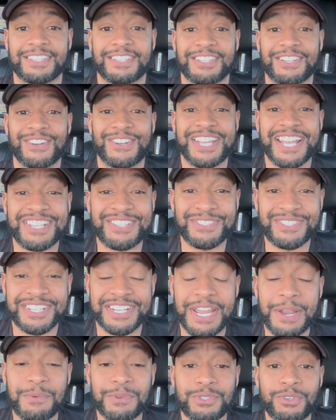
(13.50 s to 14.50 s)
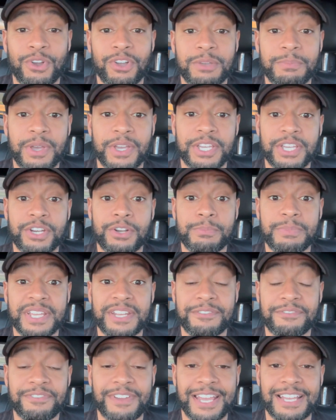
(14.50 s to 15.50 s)
Okay, so today we're talking about
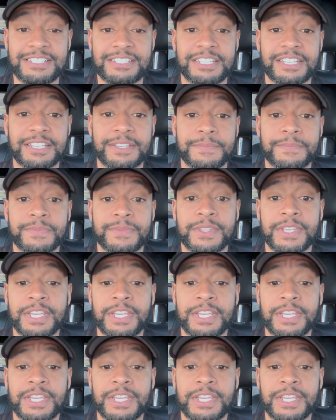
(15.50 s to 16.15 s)
intermittent fasting.